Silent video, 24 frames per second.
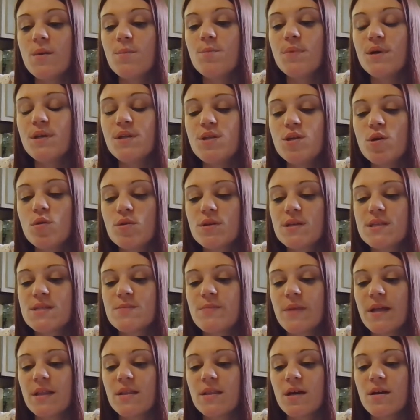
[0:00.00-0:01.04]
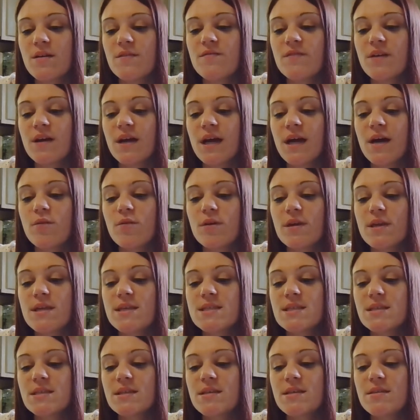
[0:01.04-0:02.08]
But notice, my love, how
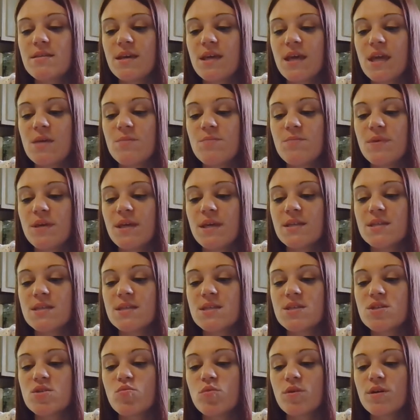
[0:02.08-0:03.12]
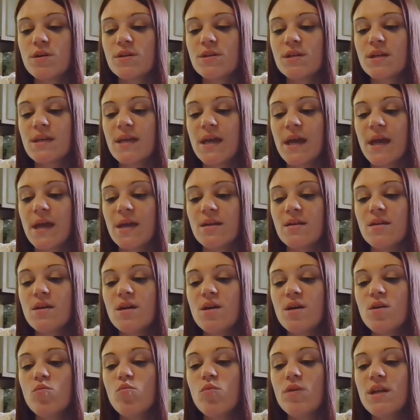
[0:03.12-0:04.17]
easily the gate begins to work again
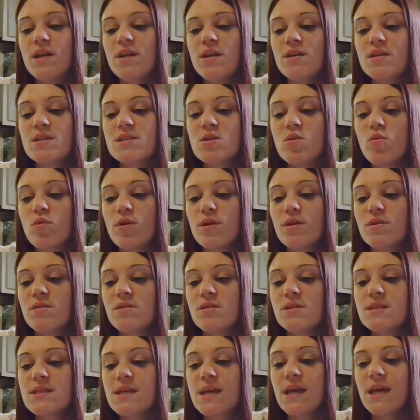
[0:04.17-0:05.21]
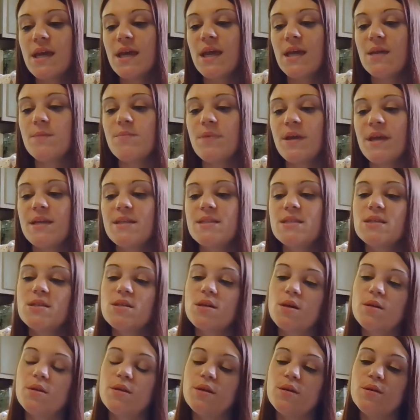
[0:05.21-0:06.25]
when it is oiled and painted
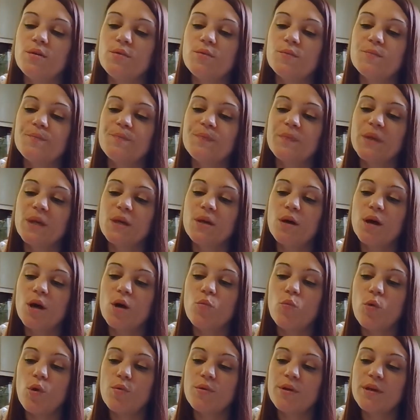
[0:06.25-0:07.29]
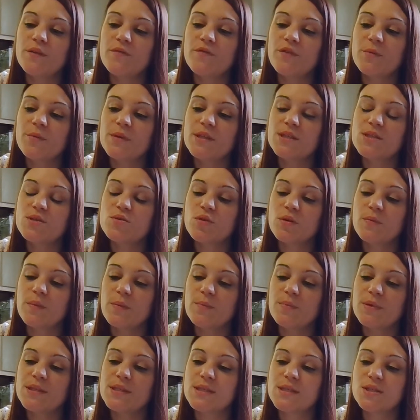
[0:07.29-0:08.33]
anew, awoken from its
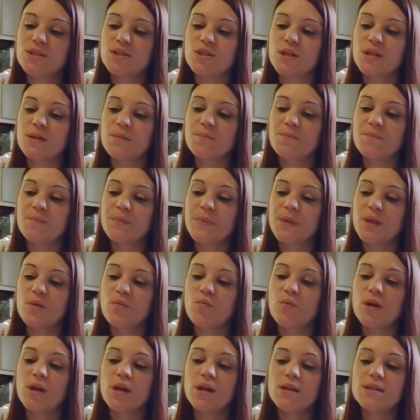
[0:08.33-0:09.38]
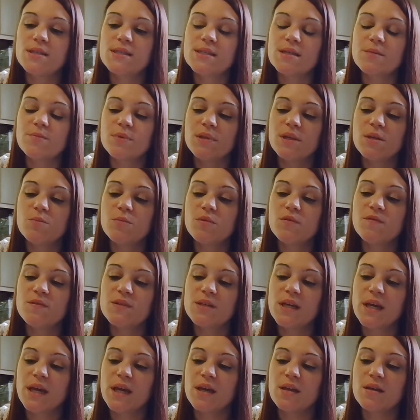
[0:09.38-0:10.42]
dormant position, when it is simply moved
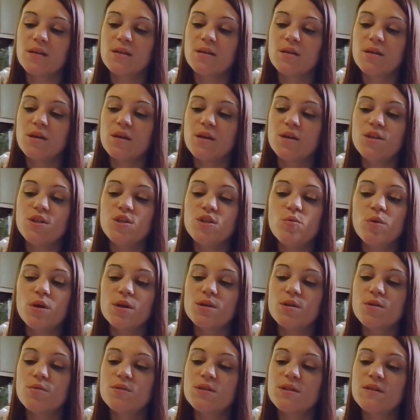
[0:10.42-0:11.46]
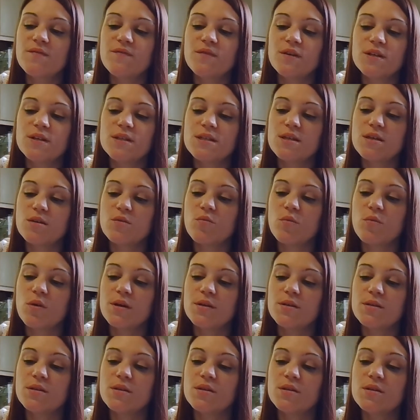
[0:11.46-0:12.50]
again. You are no different, dear
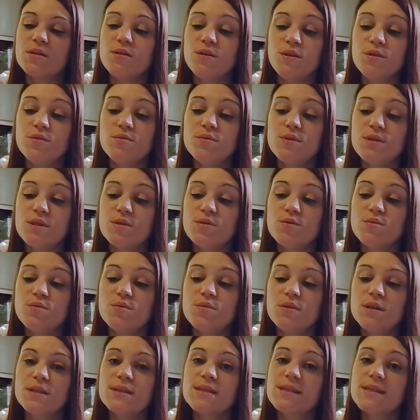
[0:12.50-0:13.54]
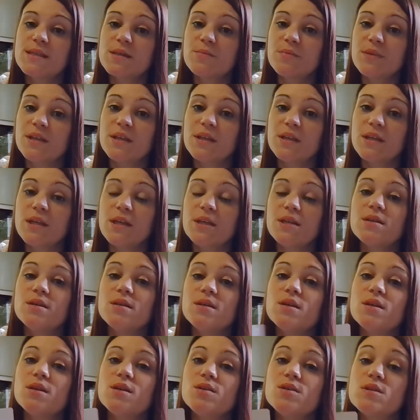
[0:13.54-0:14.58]
one. You too simply need
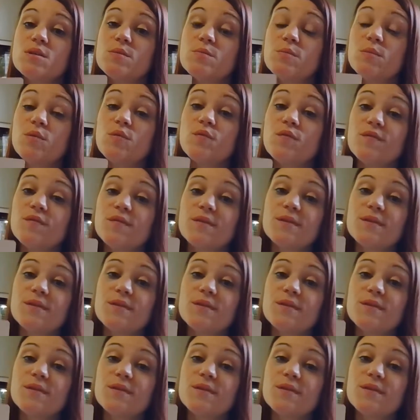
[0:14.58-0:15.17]
to move.